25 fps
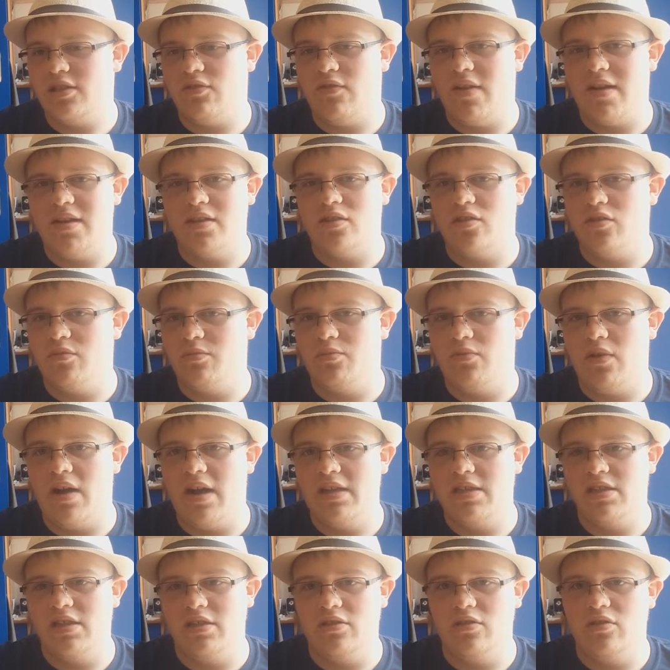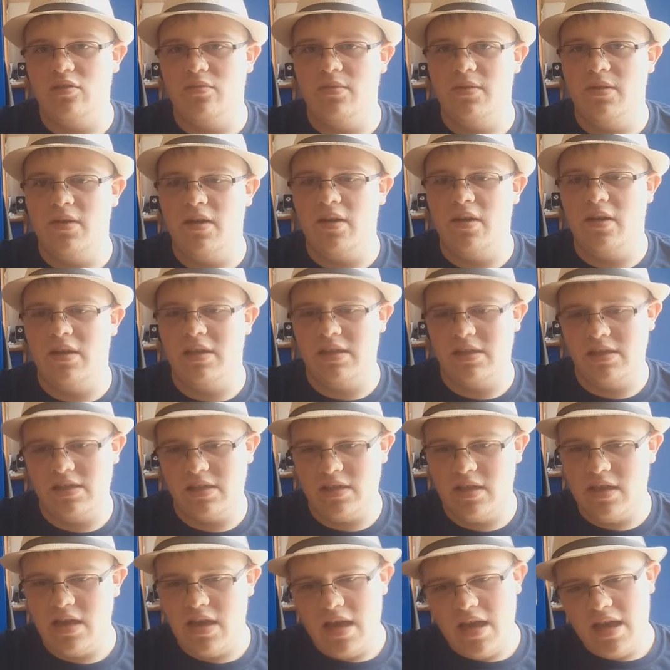quite surprising, to be
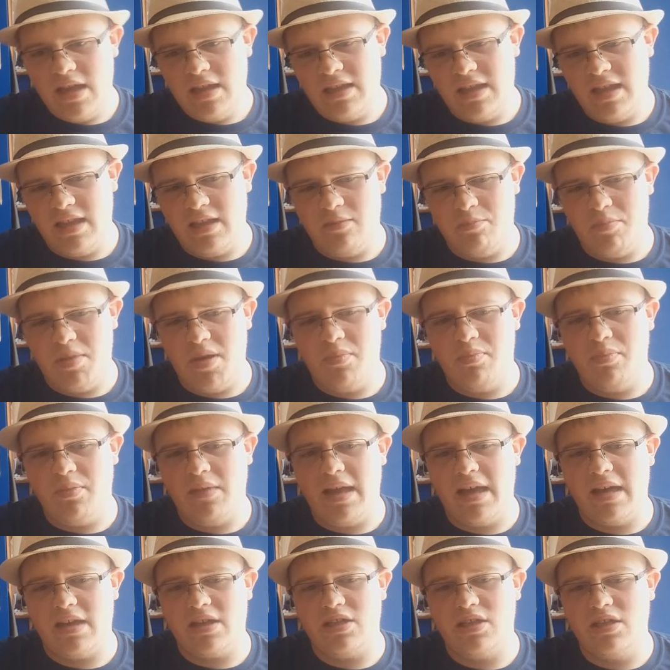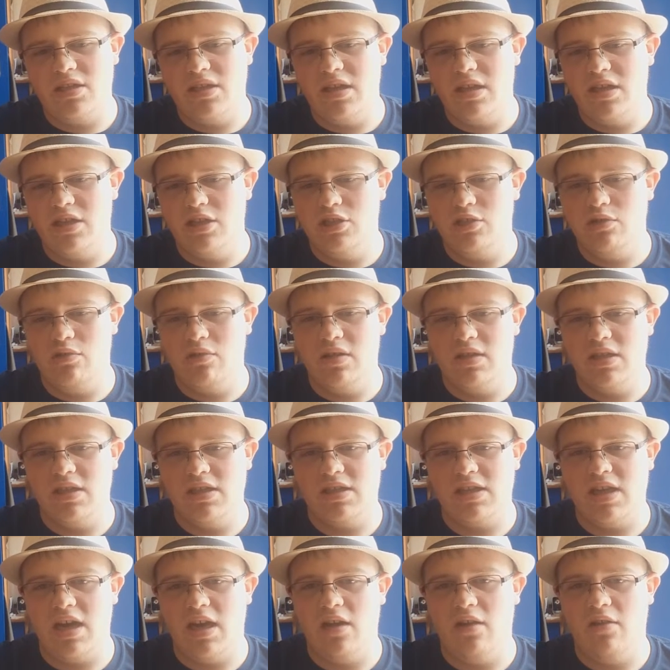honest, that people actually enjoy
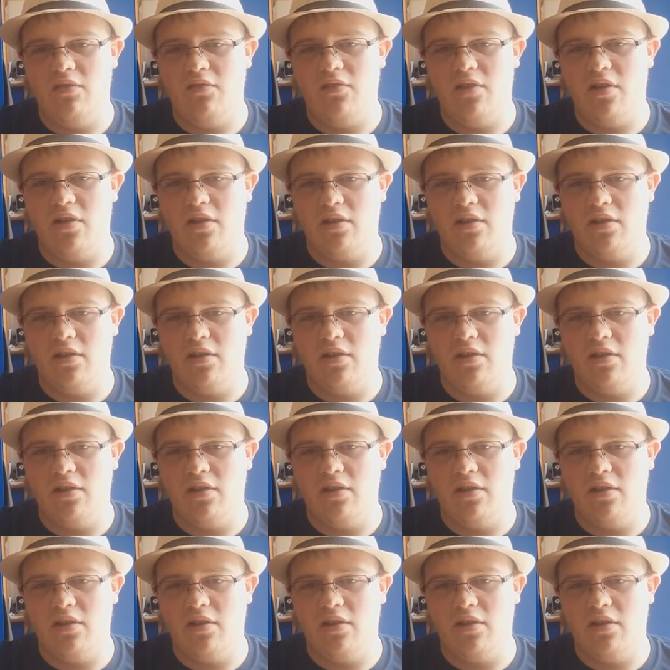this kind of